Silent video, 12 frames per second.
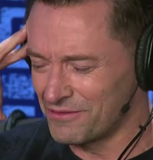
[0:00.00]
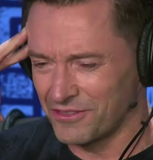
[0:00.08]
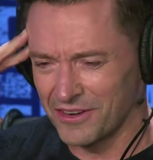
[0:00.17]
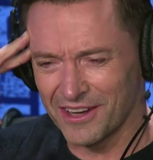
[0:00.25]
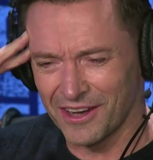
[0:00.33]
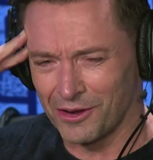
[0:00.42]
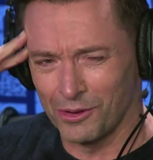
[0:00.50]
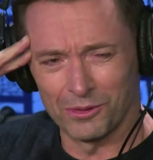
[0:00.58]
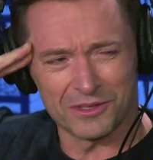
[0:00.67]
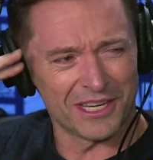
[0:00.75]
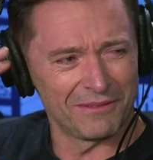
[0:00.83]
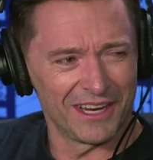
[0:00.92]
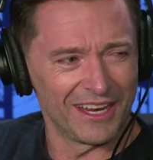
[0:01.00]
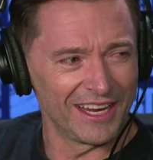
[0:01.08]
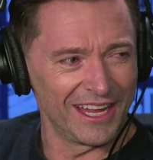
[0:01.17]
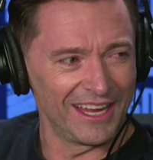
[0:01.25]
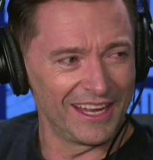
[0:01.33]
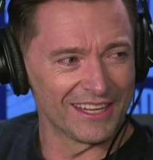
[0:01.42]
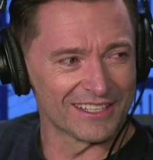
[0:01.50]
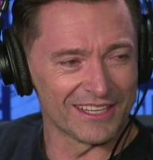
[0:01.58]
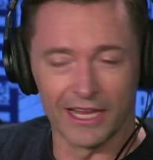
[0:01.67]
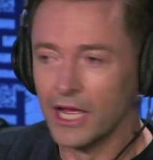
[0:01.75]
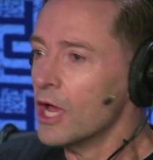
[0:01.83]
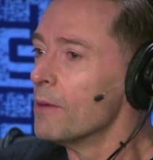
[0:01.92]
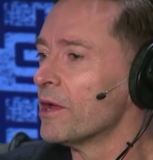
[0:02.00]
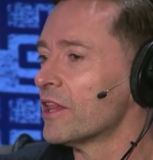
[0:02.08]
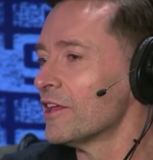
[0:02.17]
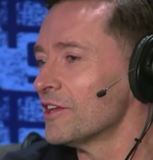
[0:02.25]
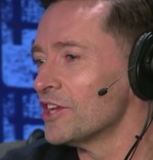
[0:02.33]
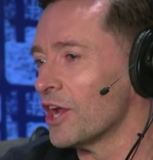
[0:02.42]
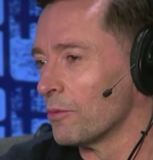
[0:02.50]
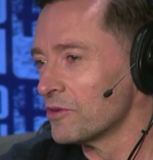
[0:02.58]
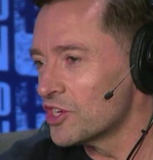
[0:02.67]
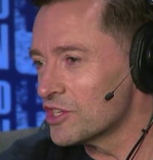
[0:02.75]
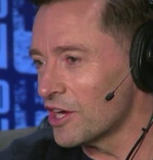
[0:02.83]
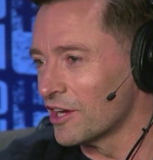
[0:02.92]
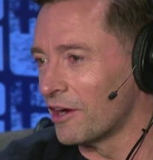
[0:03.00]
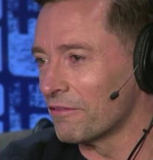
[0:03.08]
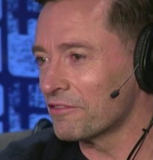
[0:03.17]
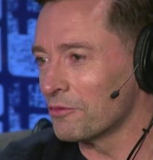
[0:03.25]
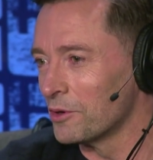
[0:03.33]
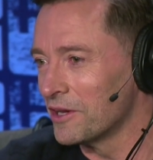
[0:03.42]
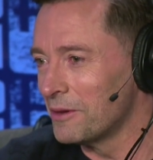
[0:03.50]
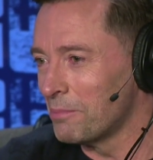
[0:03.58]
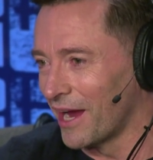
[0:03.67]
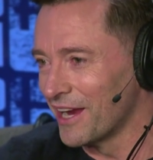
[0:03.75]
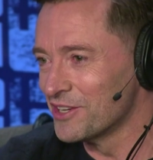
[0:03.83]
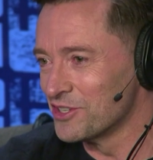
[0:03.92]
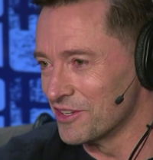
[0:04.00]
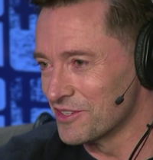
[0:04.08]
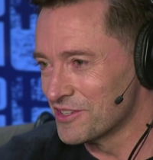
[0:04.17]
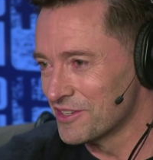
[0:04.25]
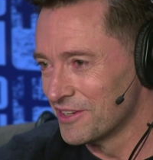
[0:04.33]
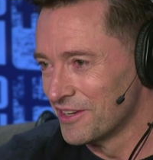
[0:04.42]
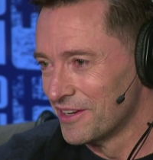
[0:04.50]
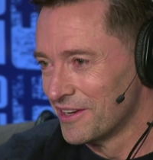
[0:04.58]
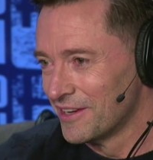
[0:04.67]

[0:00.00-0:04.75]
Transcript: freaking claws coming out of your hands. Like, but the, you know, she's going off three pages. Right.